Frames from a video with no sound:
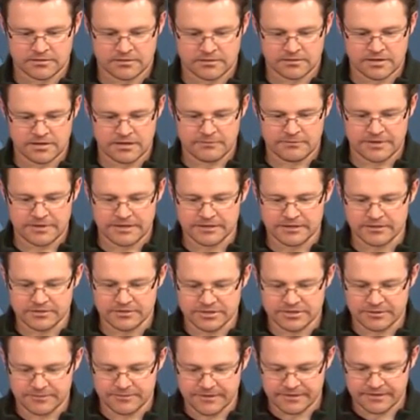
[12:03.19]
And we could do
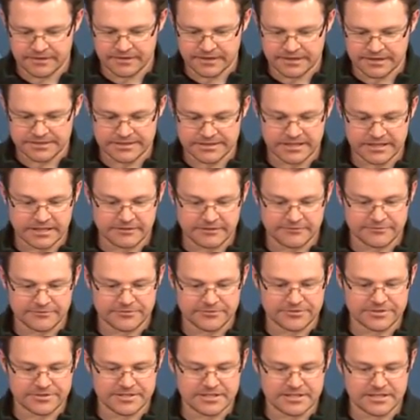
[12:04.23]
something like, instead of
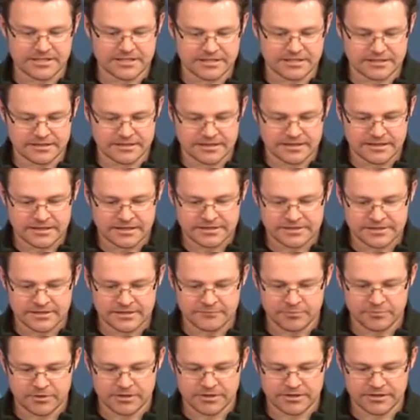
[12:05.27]

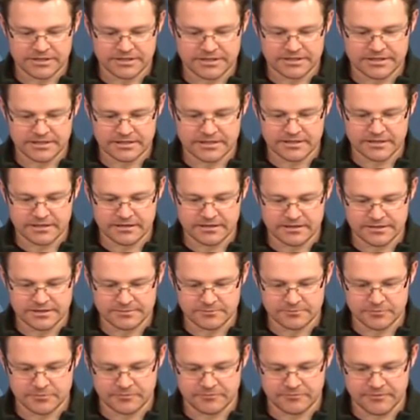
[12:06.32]
putting this here, let's
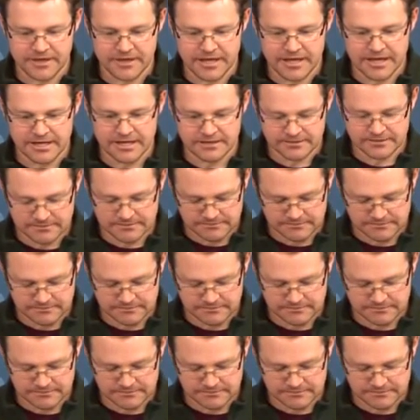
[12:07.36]
move that.